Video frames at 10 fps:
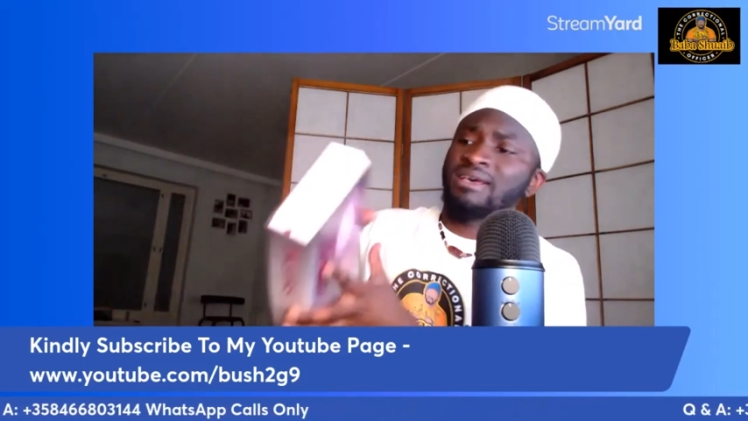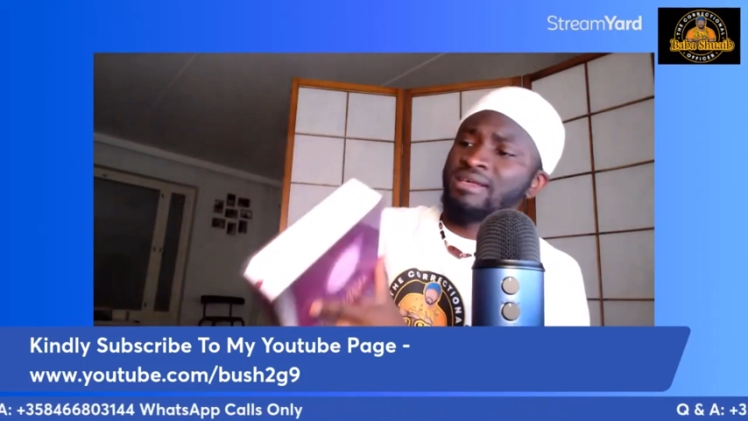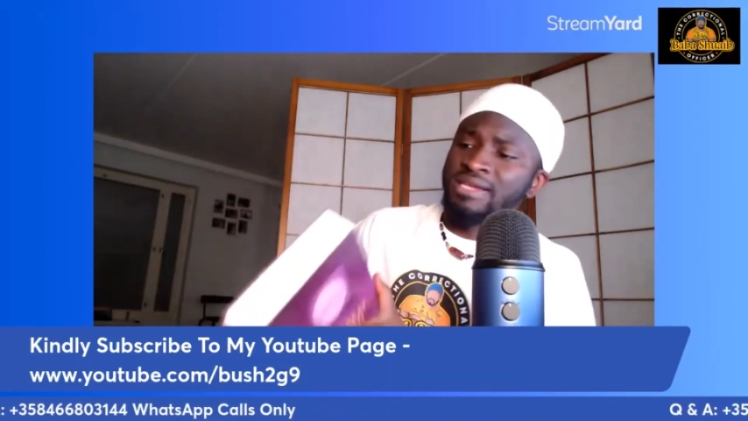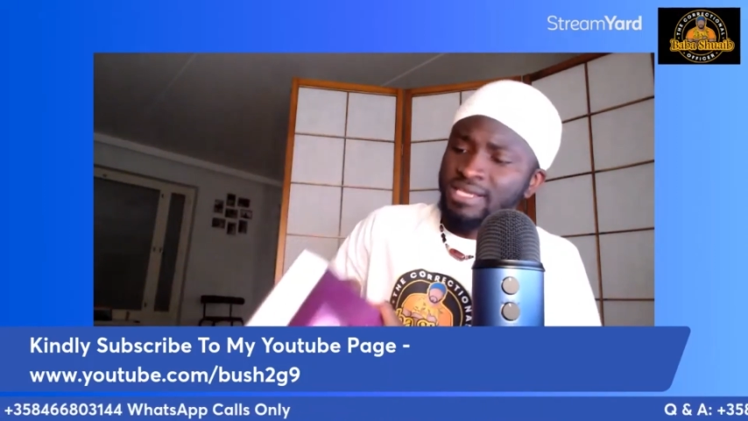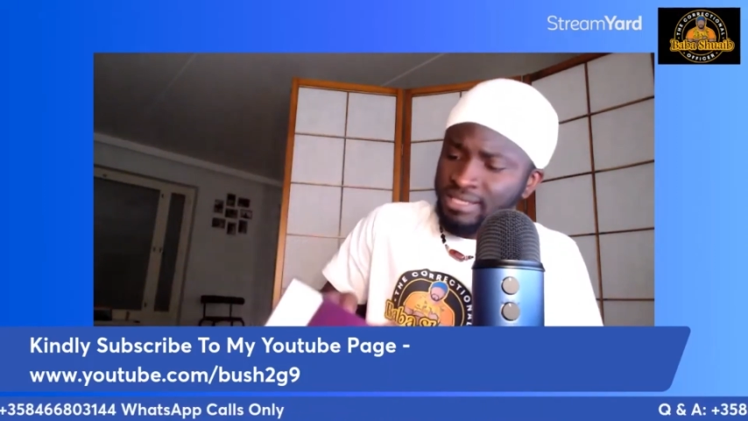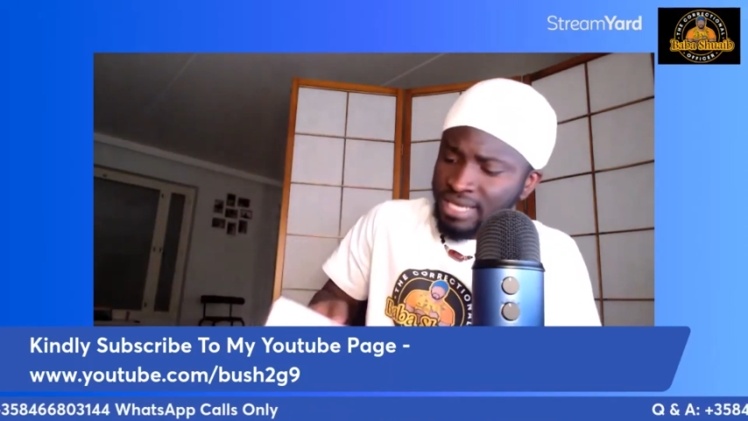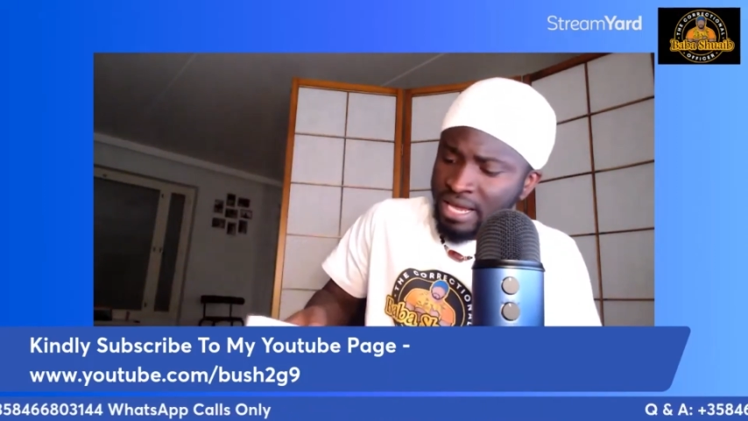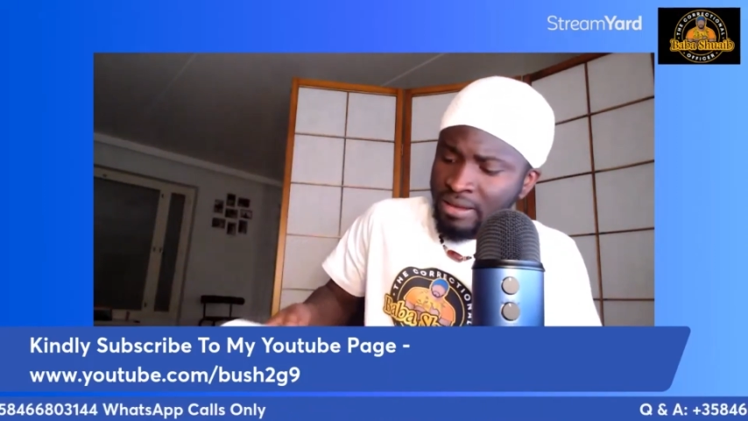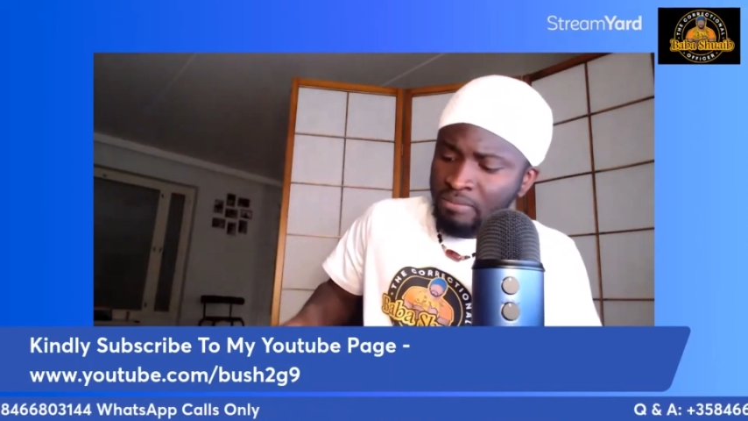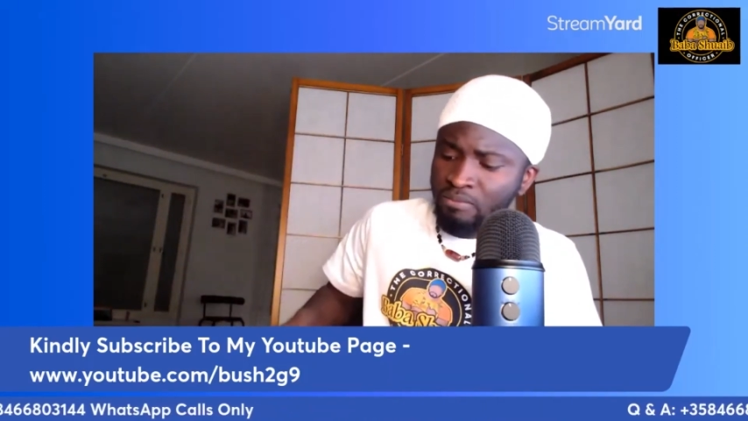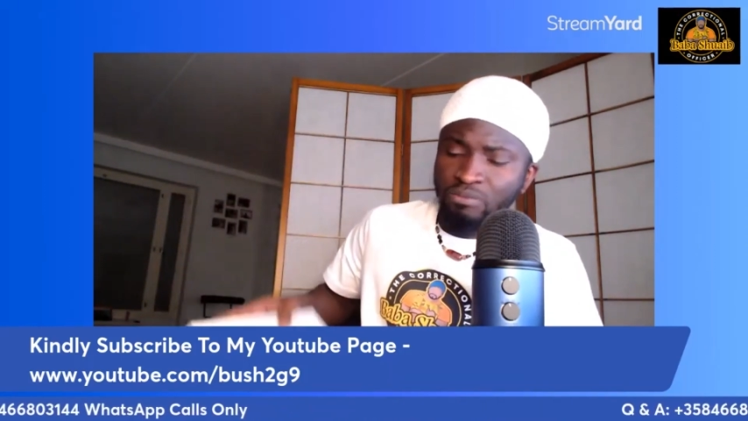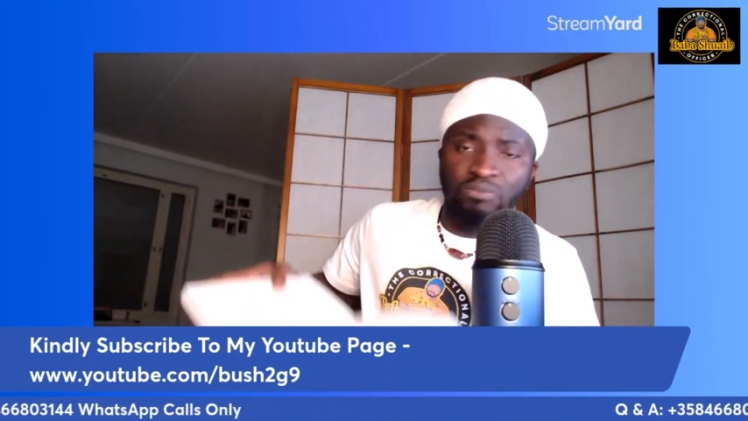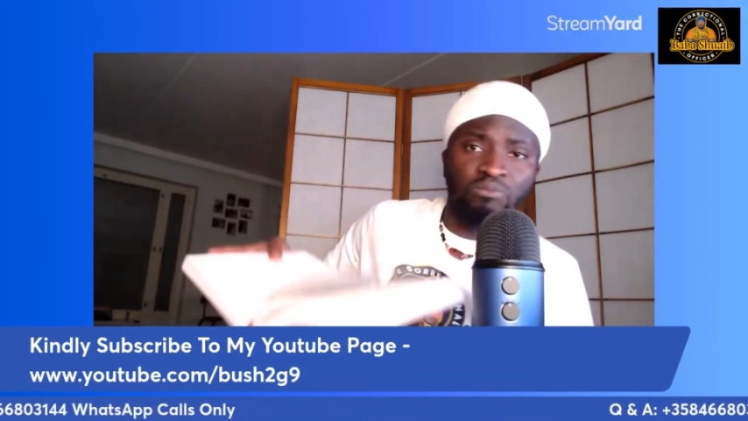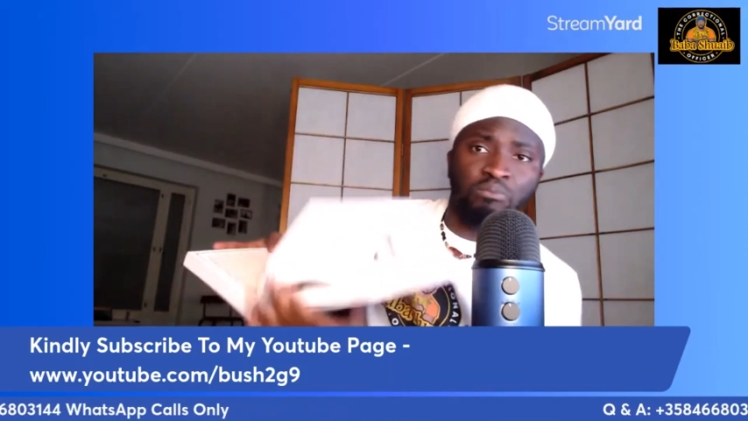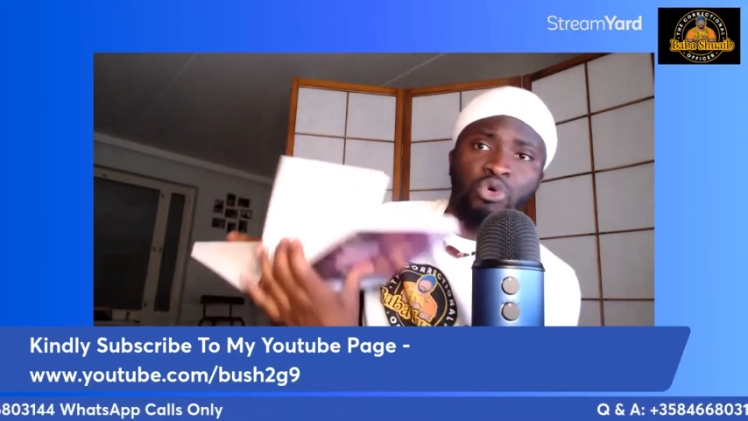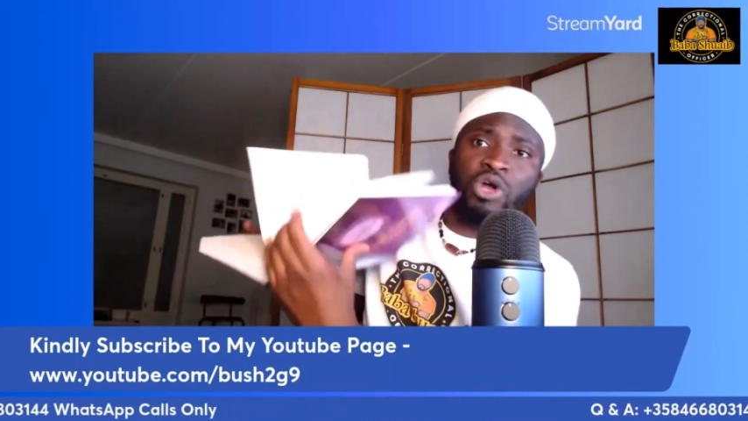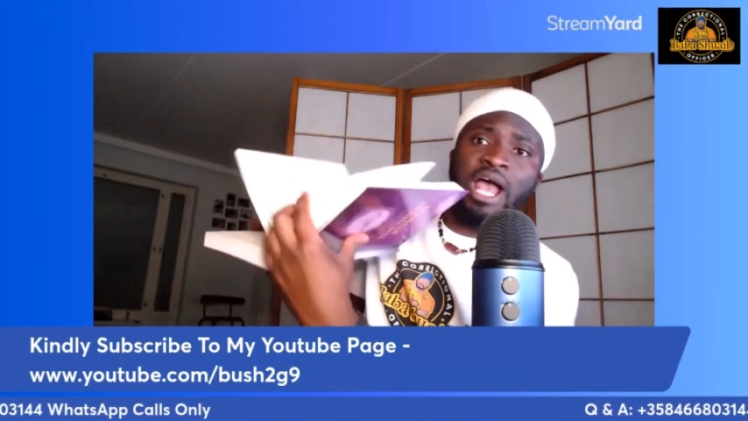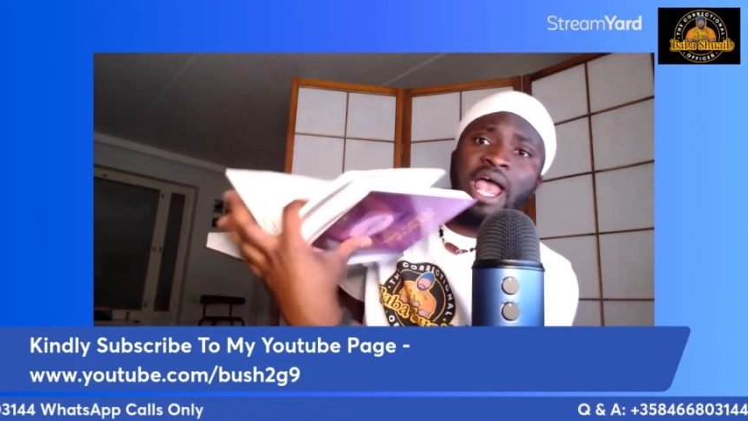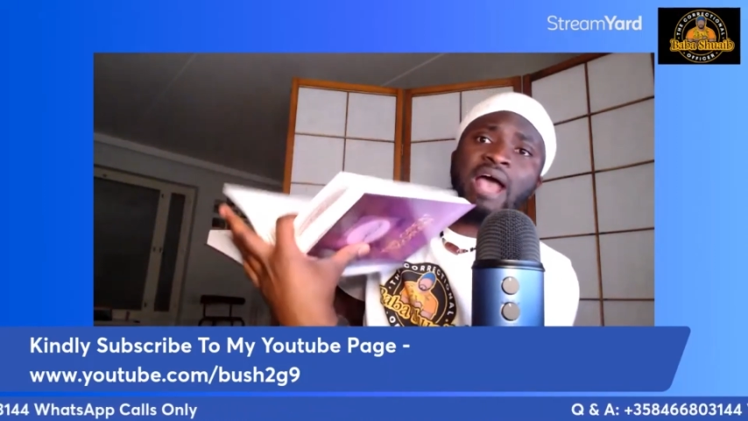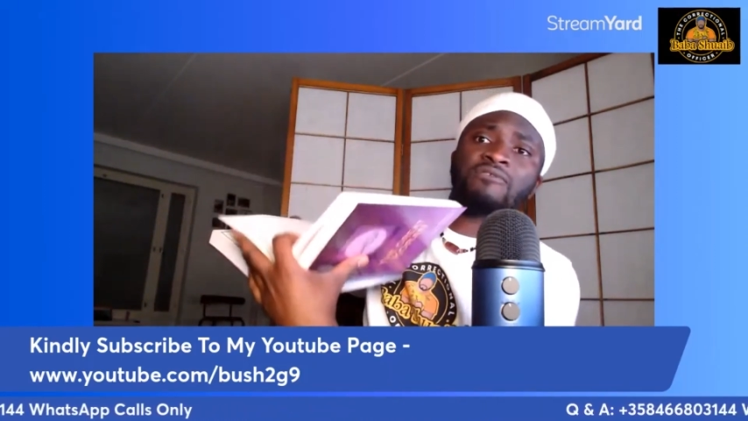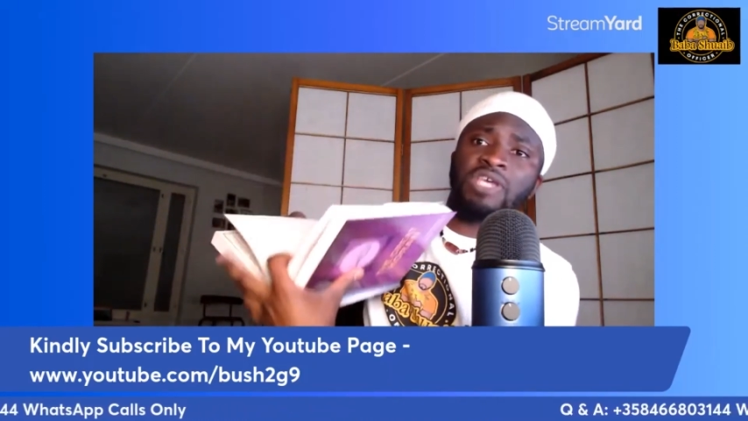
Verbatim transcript: This same book I have